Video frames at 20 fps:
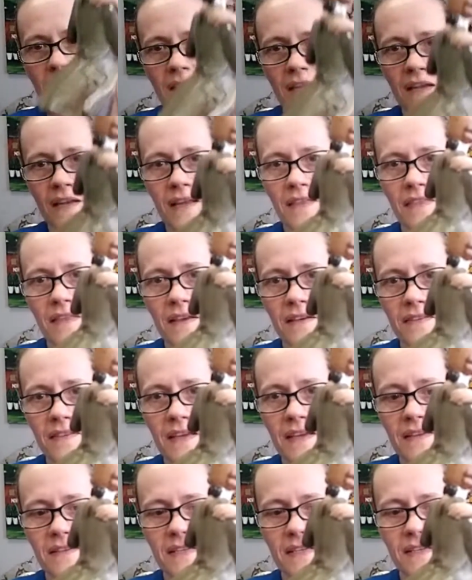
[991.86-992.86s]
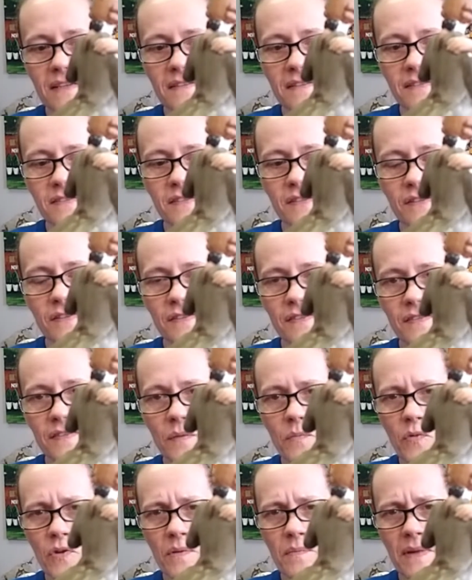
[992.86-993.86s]
And I think they dance to
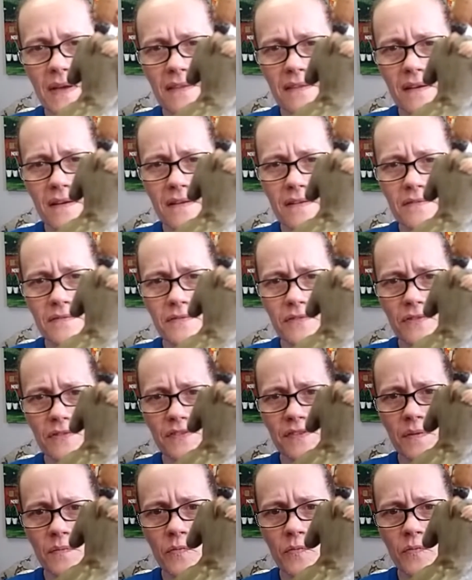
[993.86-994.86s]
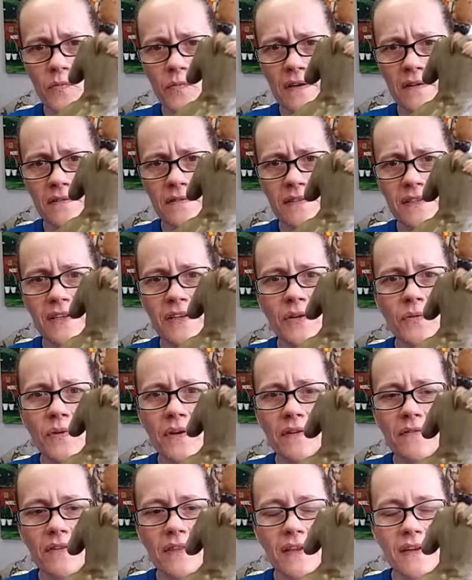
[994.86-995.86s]
Somewhere My Love or Somewhere, you know,
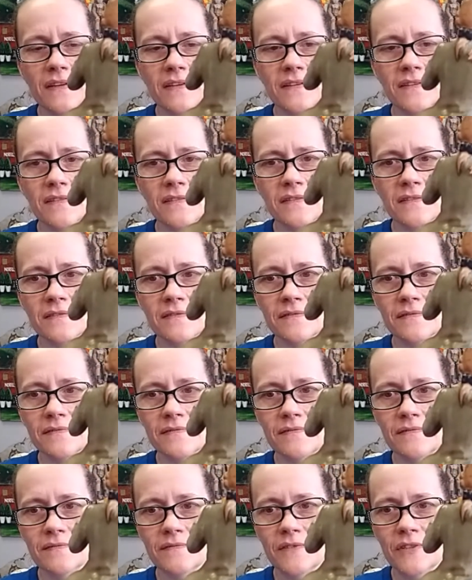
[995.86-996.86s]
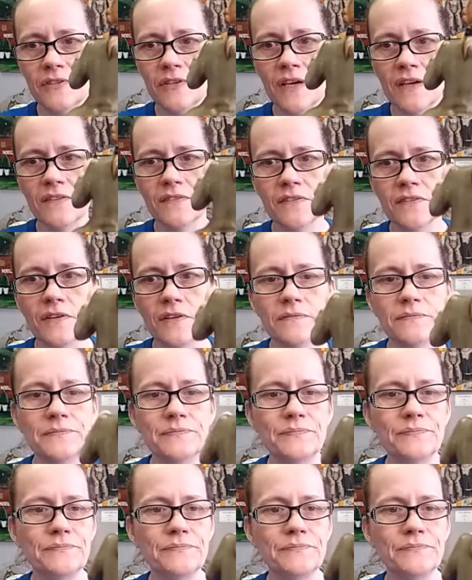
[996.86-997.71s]
whatever that is. You guys know.